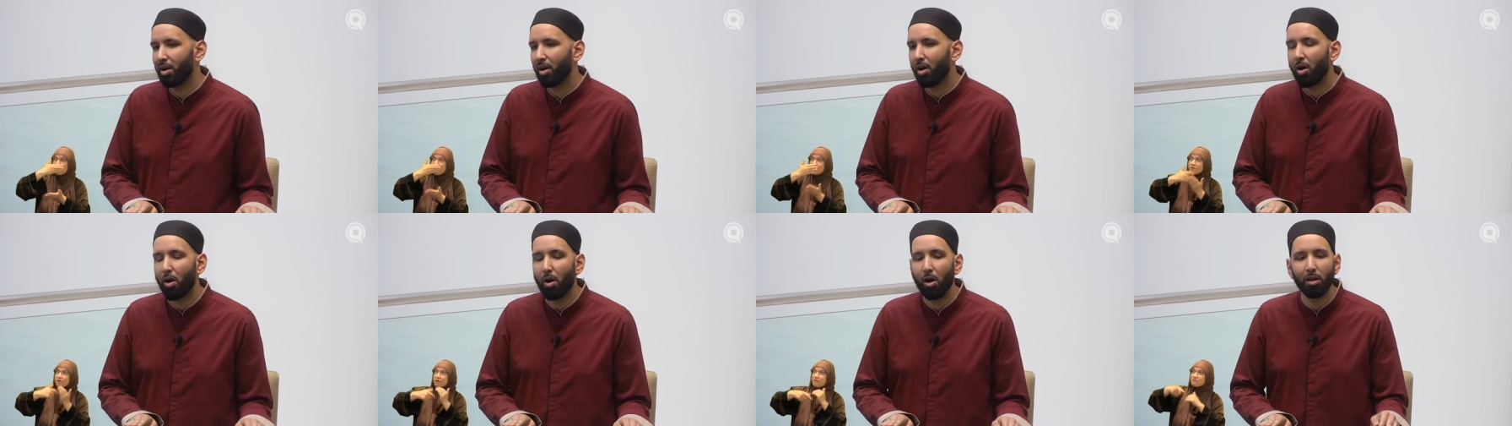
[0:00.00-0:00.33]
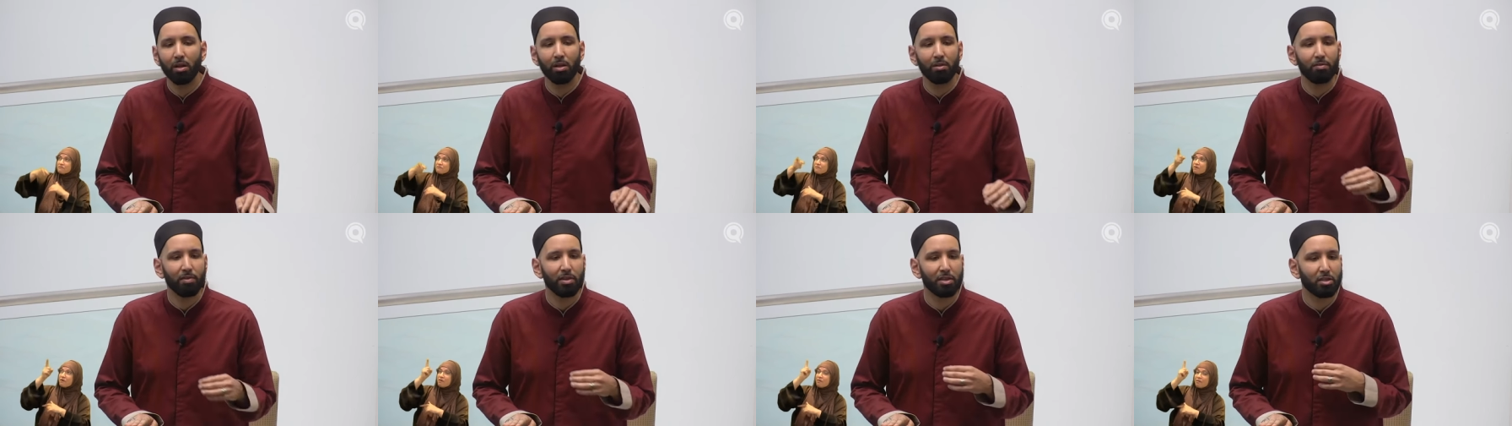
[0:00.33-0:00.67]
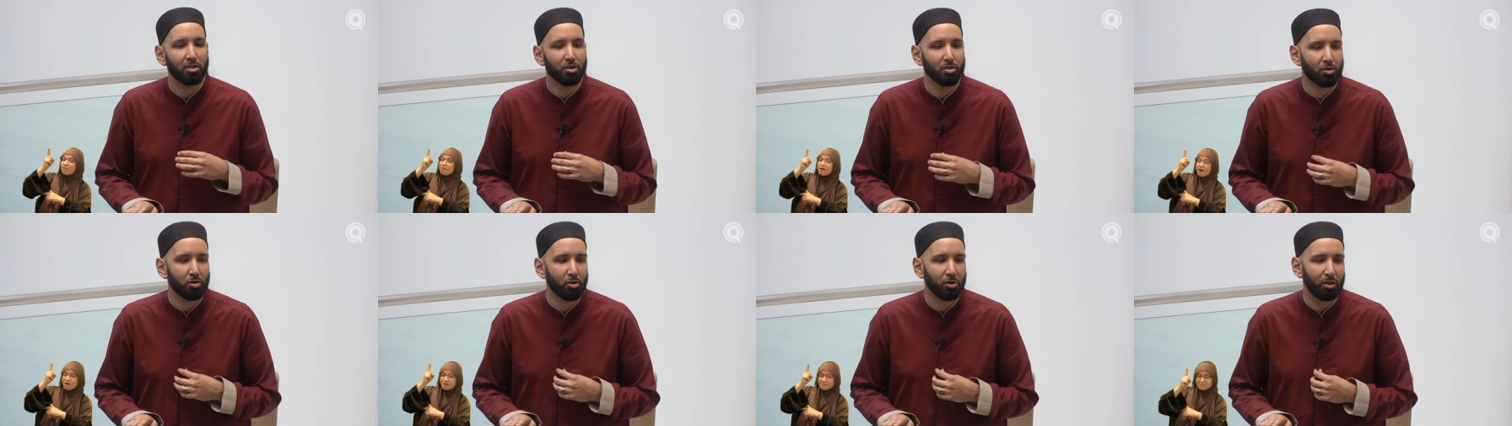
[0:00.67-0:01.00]
all of
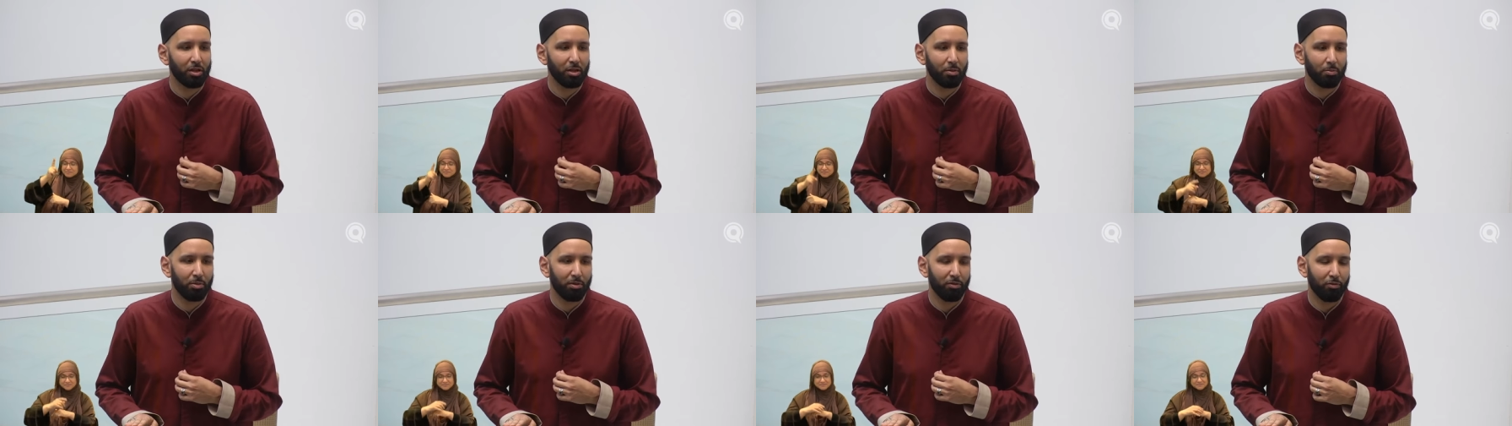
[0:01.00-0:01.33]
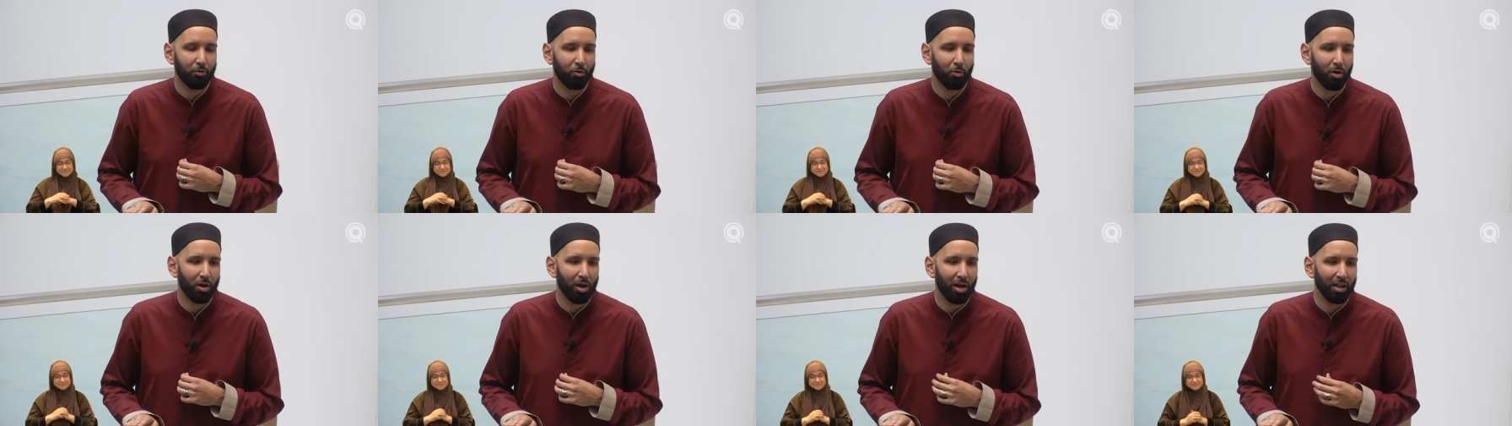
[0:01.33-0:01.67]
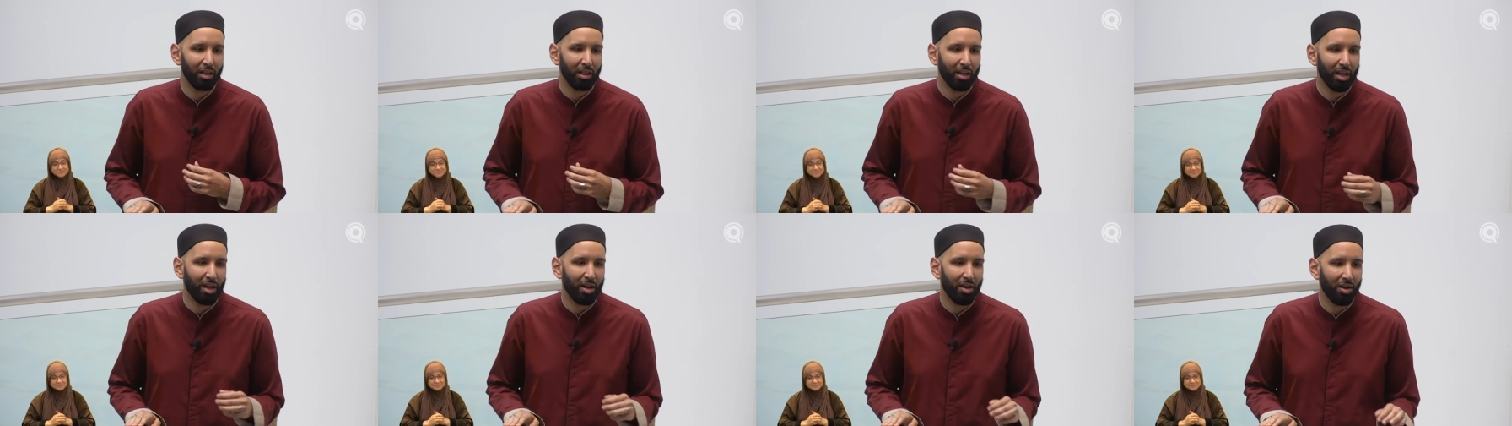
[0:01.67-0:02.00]
us stood before
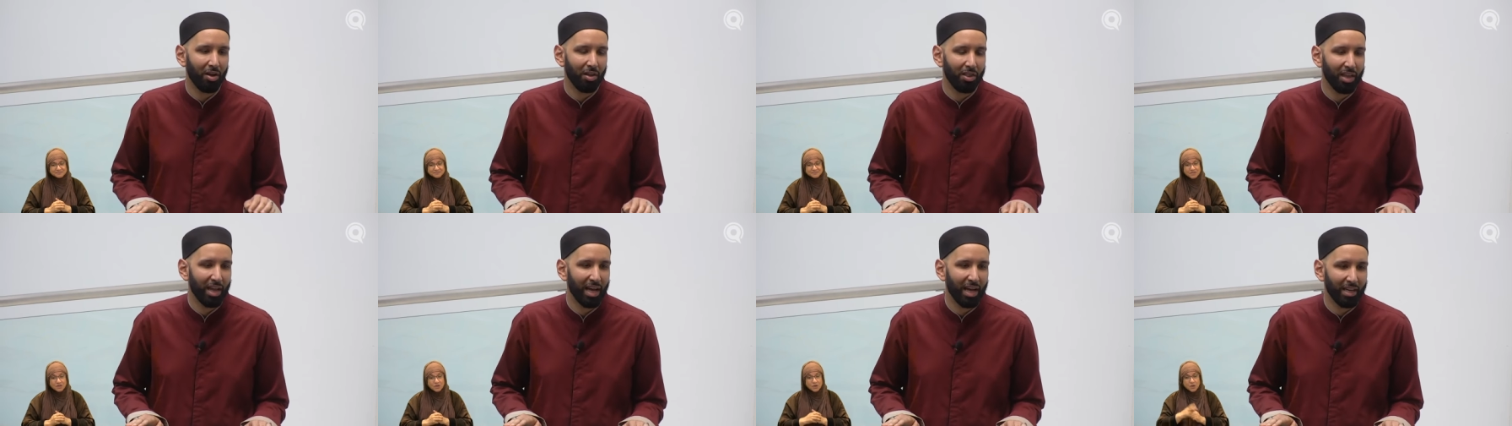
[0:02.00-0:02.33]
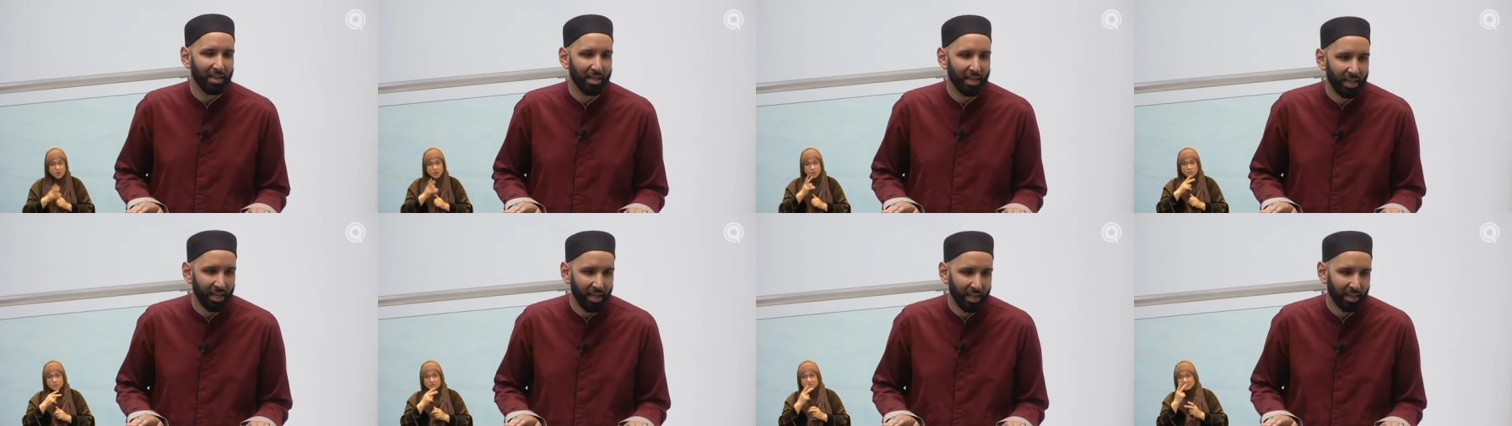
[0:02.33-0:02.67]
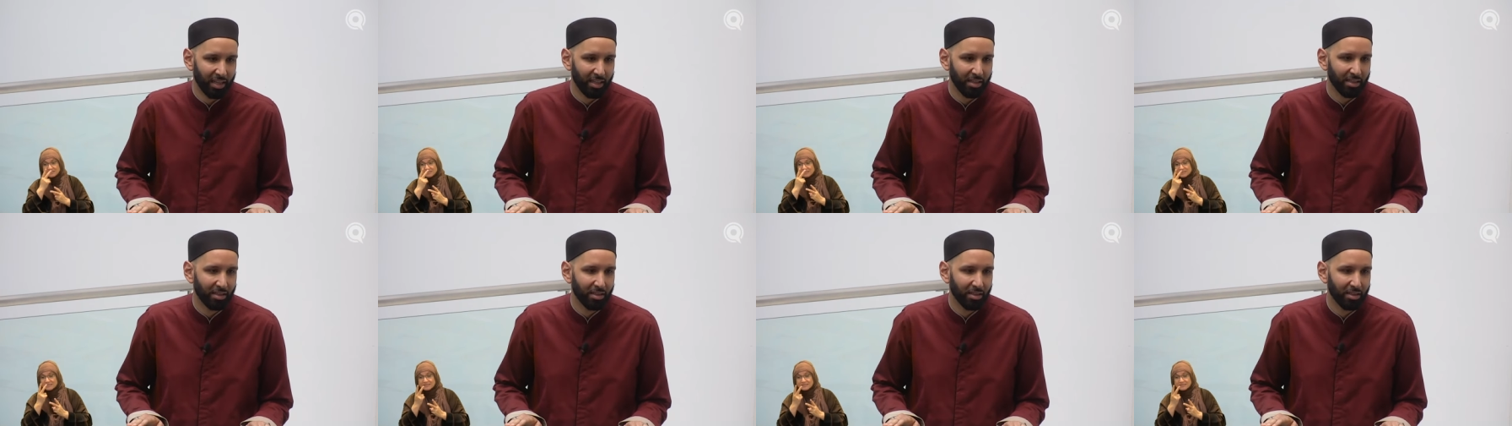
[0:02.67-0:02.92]
Allah on that day.